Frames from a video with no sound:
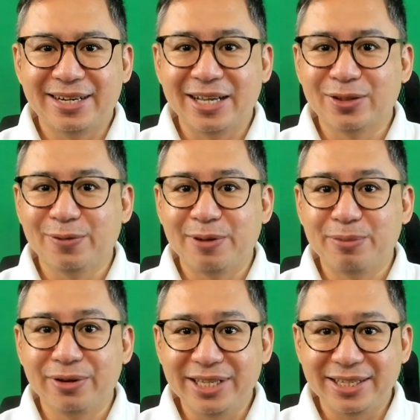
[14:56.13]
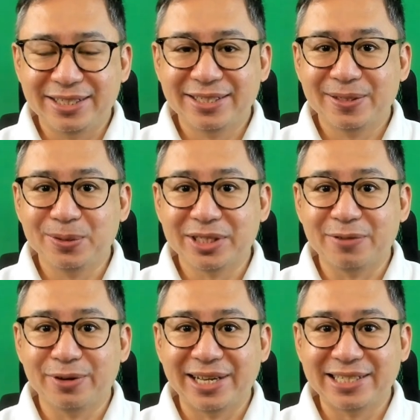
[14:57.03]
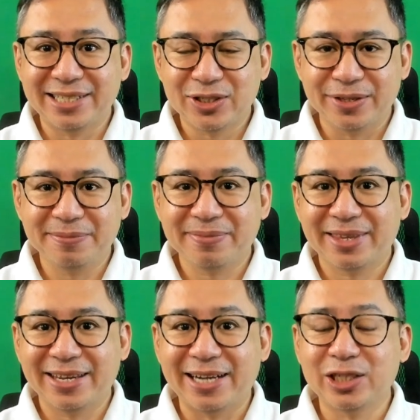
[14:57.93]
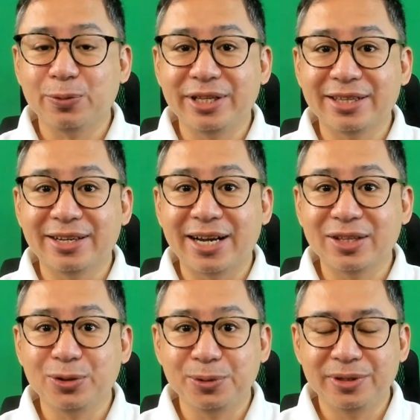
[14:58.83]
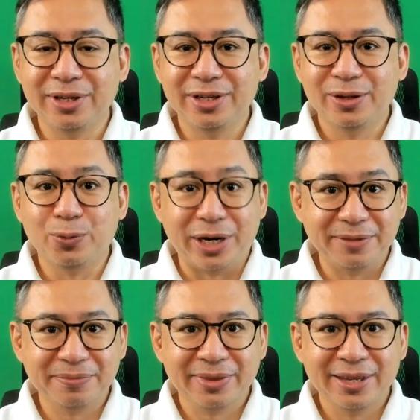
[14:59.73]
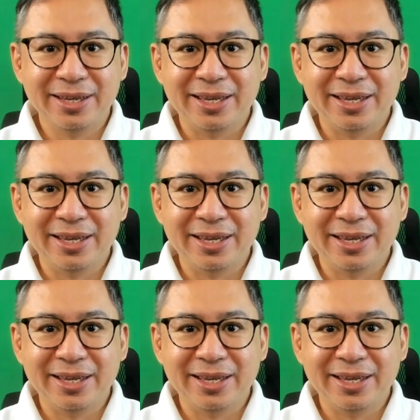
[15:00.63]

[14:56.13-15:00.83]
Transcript: The right of employees to self organization carries with it the right to 1.